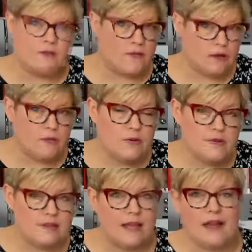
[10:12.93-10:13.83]

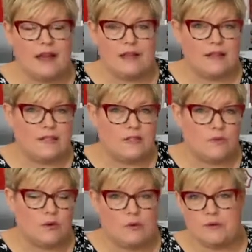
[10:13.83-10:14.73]
fibers, like I like to
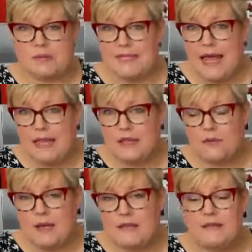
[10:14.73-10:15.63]
work with metallic
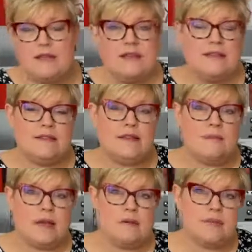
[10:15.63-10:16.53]
threads,
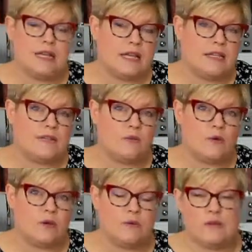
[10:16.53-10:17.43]
sometimes I like to
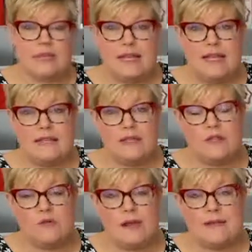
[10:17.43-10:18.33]
work with elastic
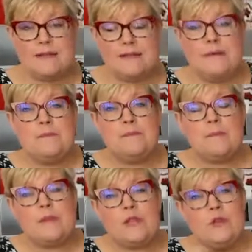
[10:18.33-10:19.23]
threads,
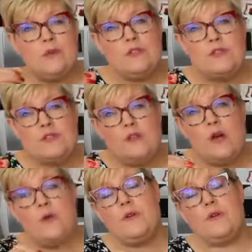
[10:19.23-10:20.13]
you can
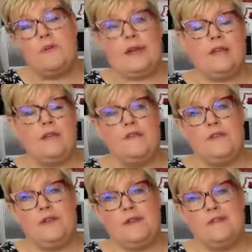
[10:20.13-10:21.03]
slow your rate of
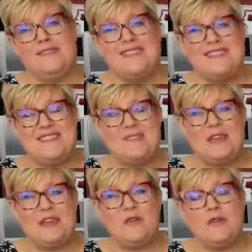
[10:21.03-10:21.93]
fill so
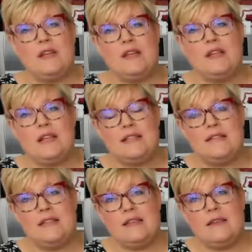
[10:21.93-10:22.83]
that you get a
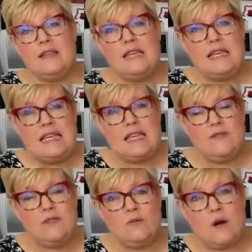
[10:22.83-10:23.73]
nicely
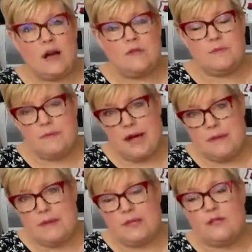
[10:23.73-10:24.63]
even wound
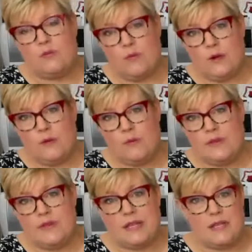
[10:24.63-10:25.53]
bobbin to work
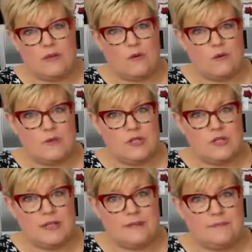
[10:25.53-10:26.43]
with in your
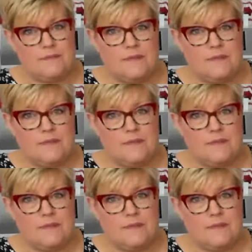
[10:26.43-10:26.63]
machine.